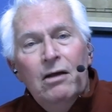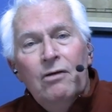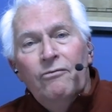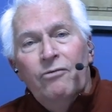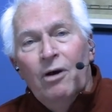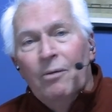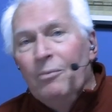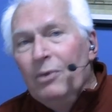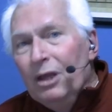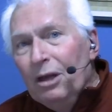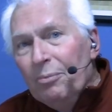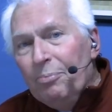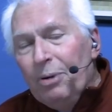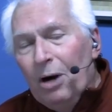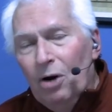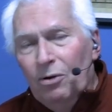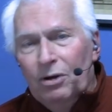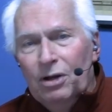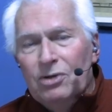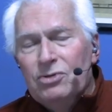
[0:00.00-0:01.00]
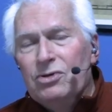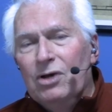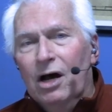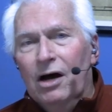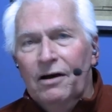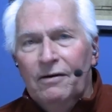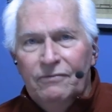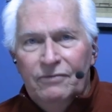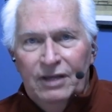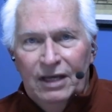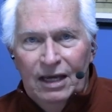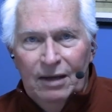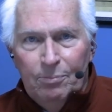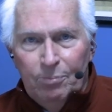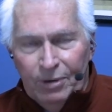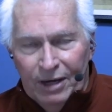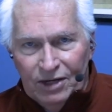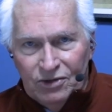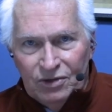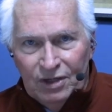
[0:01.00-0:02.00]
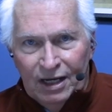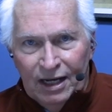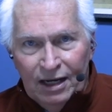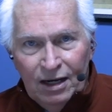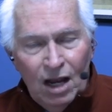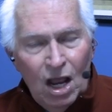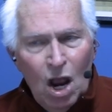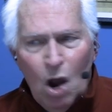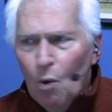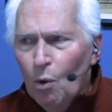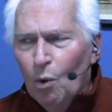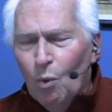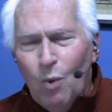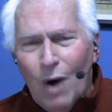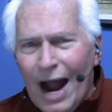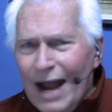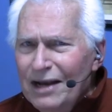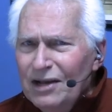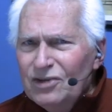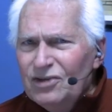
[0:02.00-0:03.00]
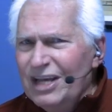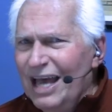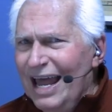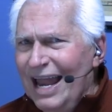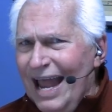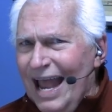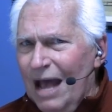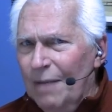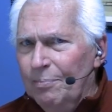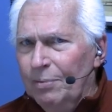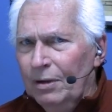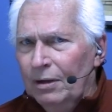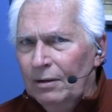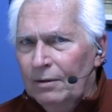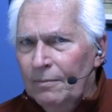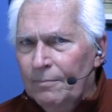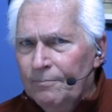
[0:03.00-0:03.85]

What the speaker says: from the opponents of the president. Well, why does that happen?